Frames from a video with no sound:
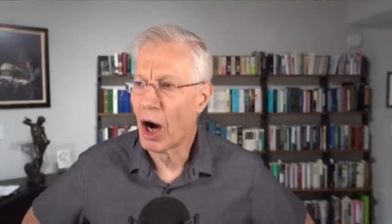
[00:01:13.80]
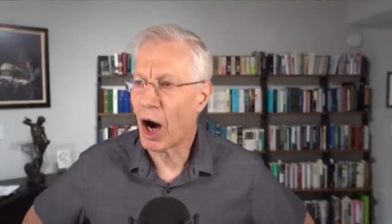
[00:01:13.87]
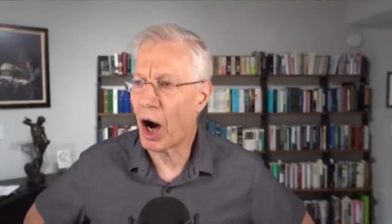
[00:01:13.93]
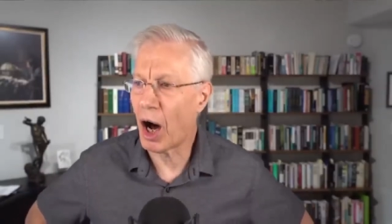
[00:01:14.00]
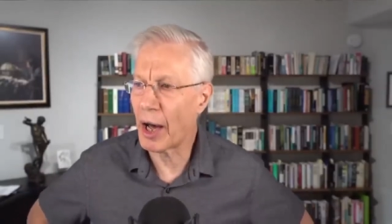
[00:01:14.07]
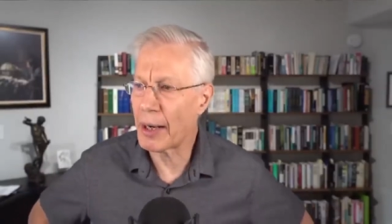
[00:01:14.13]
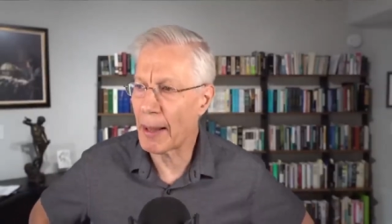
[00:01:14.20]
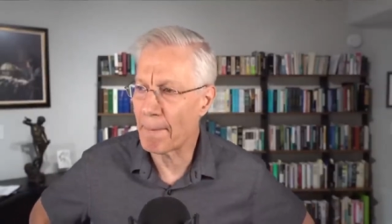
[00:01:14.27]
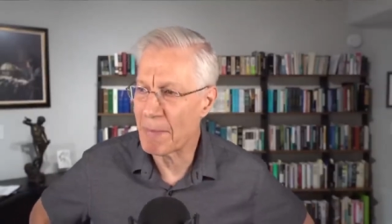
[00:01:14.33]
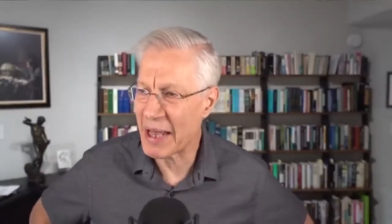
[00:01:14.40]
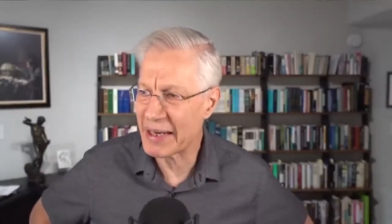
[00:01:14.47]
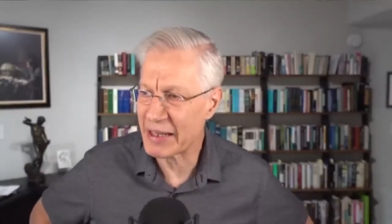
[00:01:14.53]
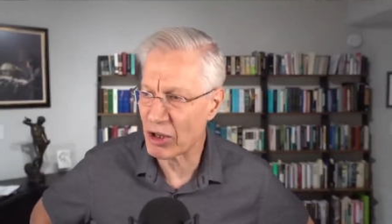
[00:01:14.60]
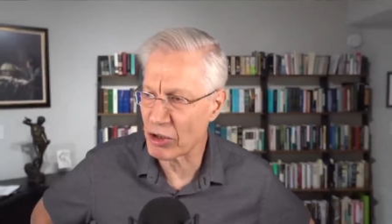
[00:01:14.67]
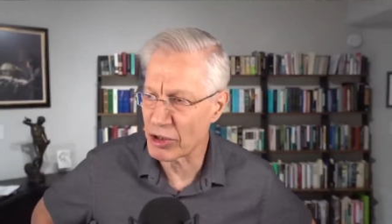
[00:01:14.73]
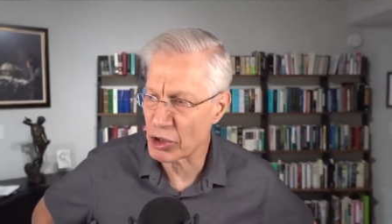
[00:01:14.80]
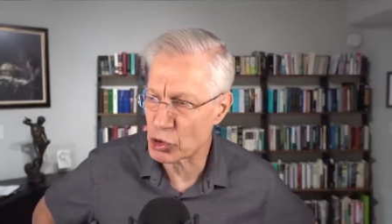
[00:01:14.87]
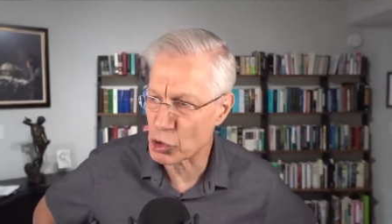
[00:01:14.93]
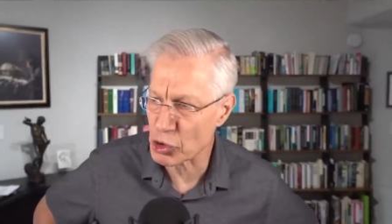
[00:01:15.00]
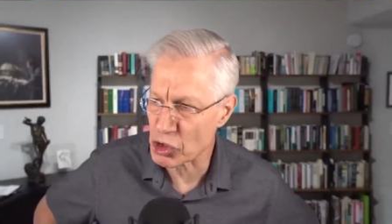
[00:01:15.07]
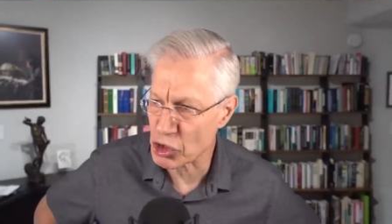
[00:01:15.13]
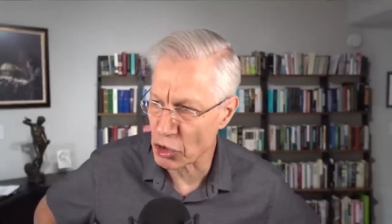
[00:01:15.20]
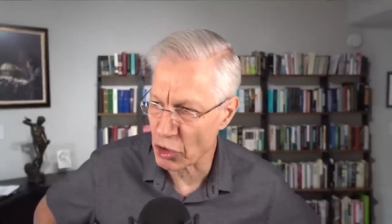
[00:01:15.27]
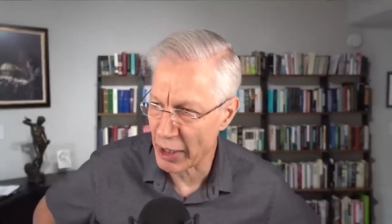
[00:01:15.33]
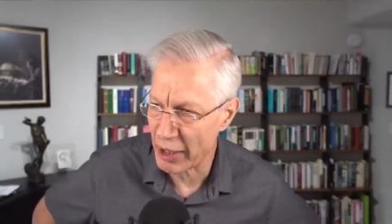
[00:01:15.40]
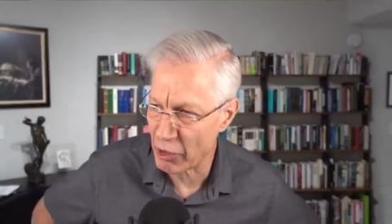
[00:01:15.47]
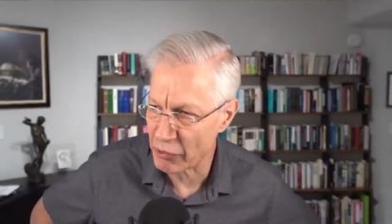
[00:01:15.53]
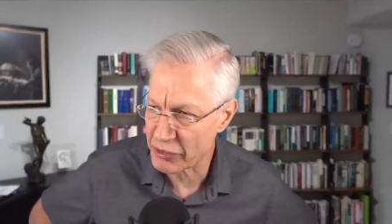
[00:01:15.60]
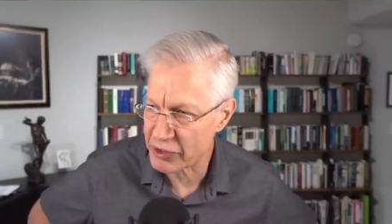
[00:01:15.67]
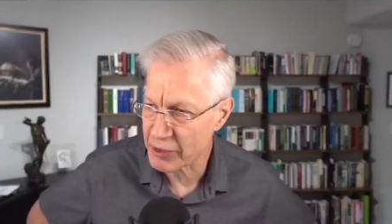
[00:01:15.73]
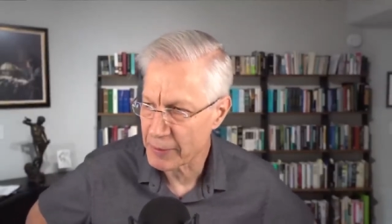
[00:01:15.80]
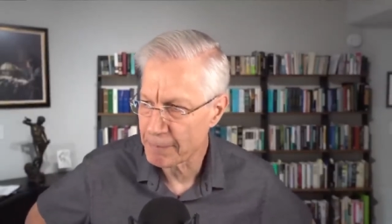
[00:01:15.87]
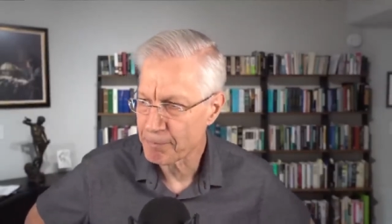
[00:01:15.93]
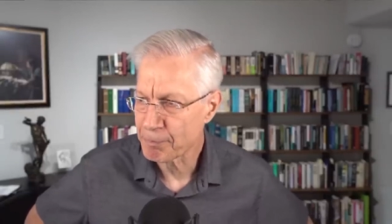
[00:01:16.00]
on medical and nutritional health.